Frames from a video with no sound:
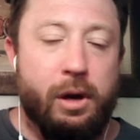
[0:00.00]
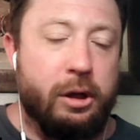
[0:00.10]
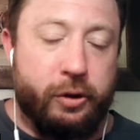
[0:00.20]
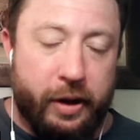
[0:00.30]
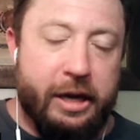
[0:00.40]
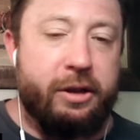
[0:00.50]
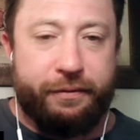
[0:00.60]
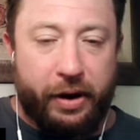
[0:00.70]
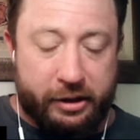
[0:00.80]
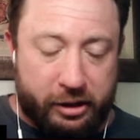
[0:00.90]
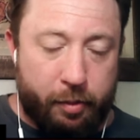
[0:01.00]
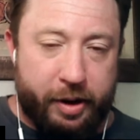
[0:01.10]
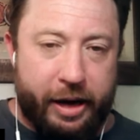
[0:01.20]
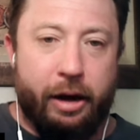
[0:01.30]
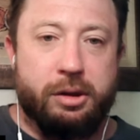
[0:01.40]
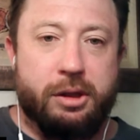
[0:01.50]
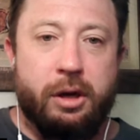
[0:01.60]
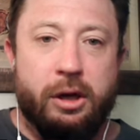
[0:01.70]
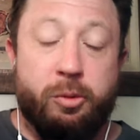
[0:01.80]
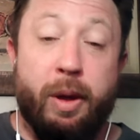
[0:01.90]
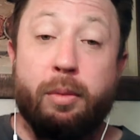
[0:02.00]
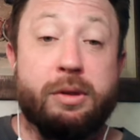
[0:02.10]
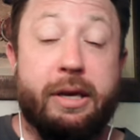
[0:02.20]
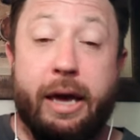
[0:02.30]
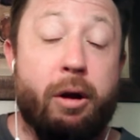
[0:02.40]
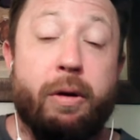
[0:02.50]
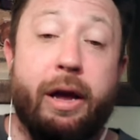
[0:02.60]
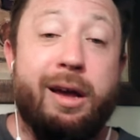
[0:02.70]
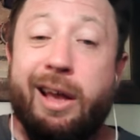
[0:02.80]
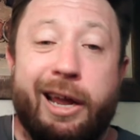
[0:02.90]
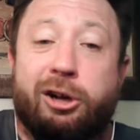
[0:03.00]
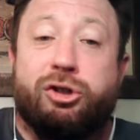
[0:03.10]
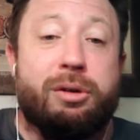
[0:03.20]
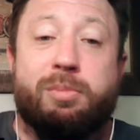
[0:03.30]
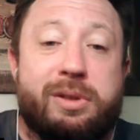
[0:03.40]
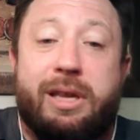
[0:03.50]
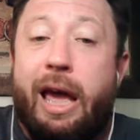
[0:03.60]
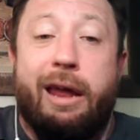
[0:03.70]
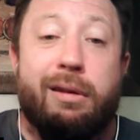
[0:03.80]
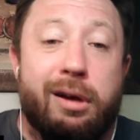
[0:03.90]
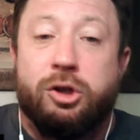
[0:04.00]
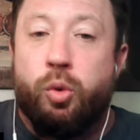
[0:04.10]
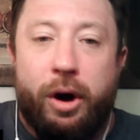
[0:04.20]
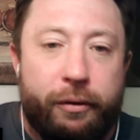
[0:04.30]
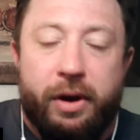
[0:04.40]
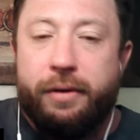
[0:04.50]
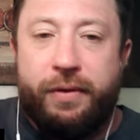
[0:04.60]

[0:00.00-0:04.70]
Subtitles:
So they need to find somebody else to be able to carry an extra 10, 12,